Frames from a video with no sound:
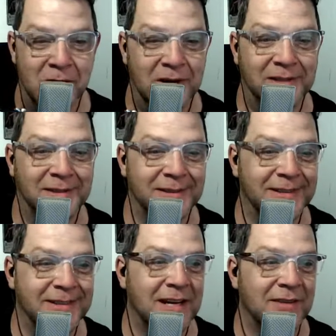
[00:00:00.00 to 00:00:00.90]
marks
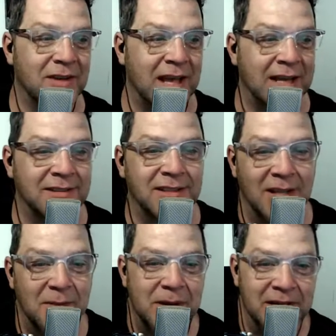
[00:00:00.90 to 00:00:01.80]
instead of
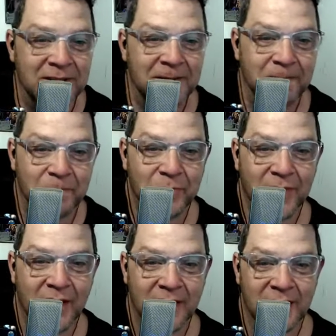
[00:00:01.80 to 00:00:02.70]
exclamation.
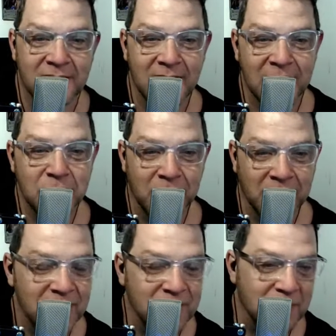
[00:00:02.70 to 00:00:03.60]
Like that's an
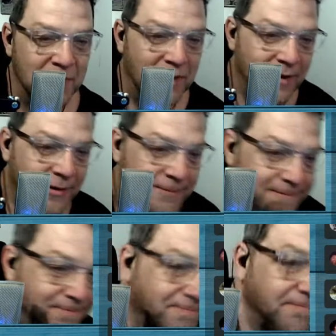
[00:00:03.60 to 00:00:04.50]
explanation mark.
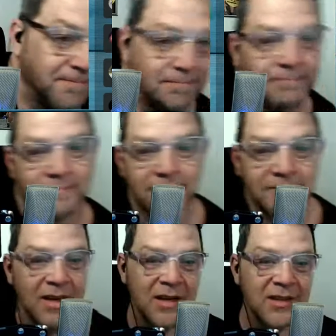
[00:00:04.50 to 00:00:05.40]

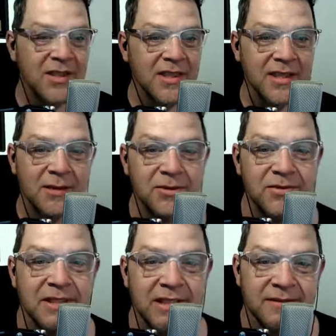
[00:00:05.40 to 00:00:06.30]
I used to think that was
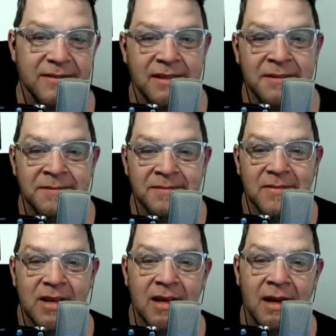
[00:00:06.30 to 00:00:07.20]
funny.
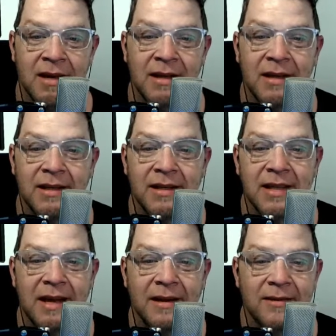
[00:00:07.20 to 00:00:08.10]

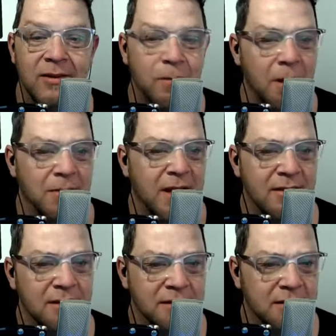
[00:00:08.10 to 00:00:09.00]
Yeah, no problem,
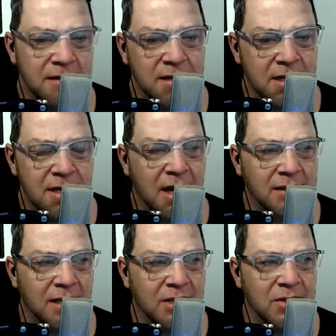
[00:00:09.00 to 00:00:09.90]
Dave. I
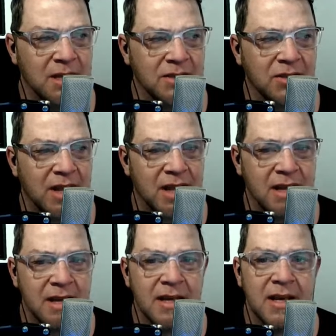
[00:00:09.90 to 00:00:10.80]
was going to do it yesterday. And
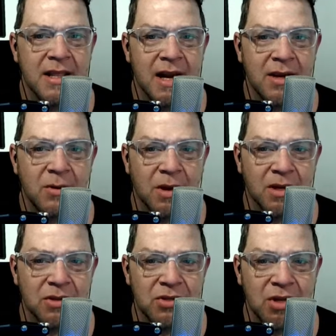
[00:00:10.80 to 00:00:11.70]
then I knew we were
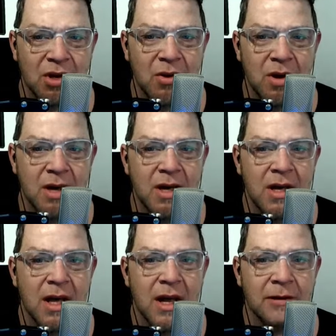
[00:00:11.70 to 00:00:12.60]
going to do the show,
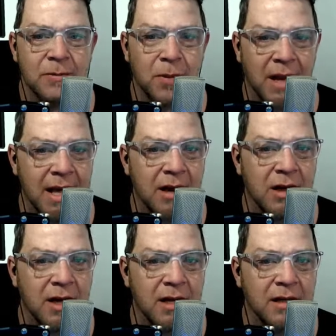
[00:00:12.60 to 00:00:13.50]
and I was planning
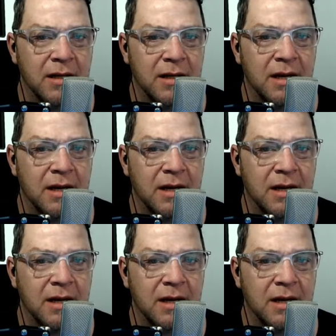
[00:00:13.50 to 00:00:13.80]
on